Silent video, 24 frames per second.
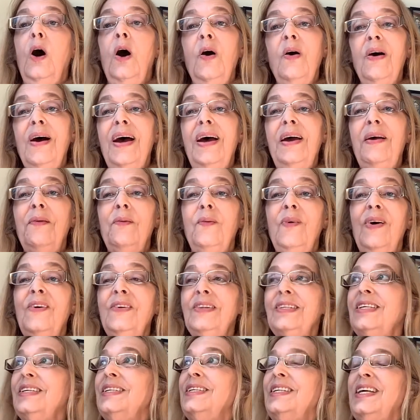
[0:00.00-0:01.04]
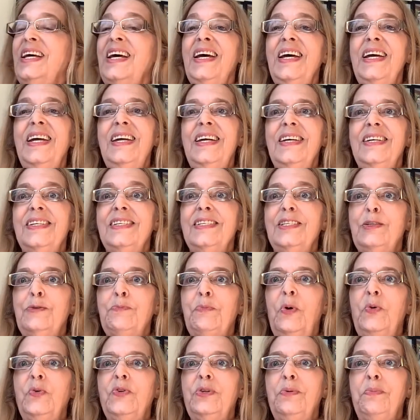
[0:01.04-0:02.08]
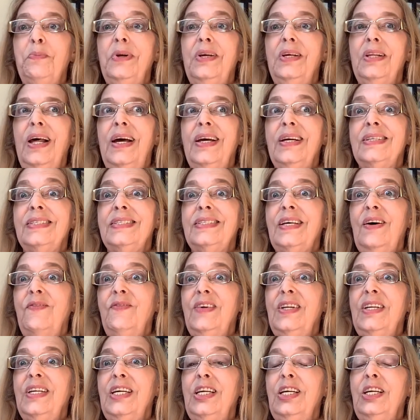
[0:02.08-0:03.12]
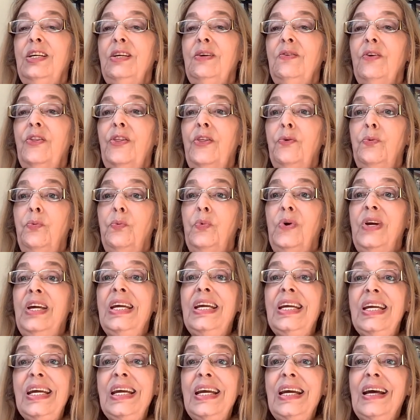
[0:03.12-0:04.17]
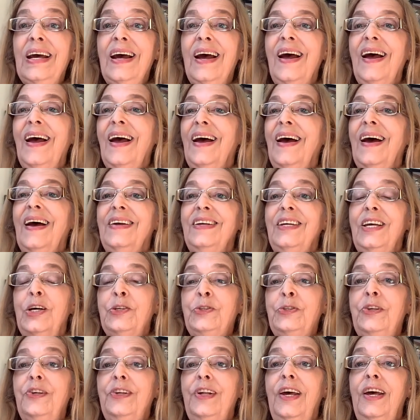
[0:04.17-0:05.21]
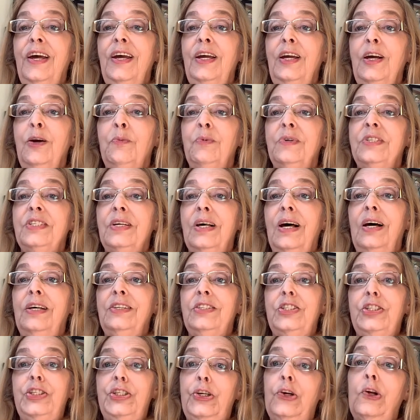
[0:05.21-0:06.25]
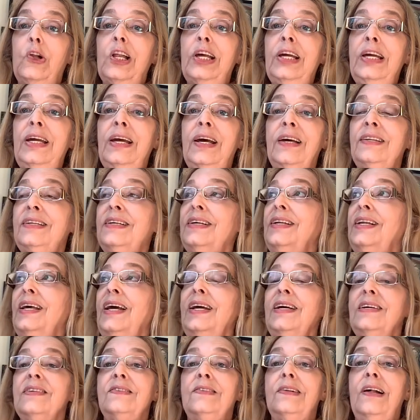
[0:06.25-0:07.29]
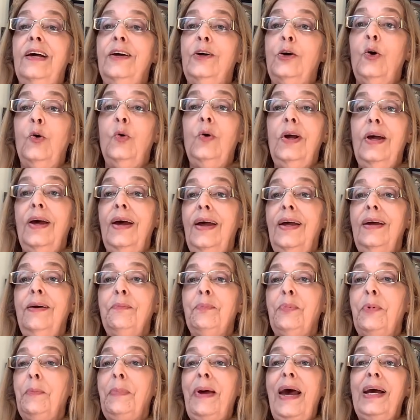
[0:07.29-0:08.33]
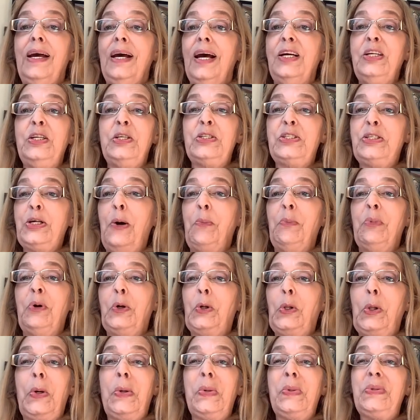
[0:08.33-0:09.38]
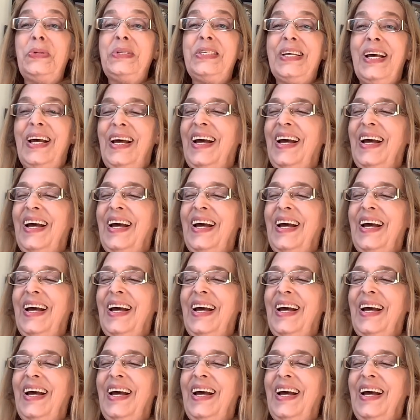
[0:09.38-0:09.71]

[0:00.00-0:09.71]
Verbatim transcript: all right, well, today is supposed to be like 73 Yesterday it was uh, chilly and today it's like, okay, put back on your summer clothes.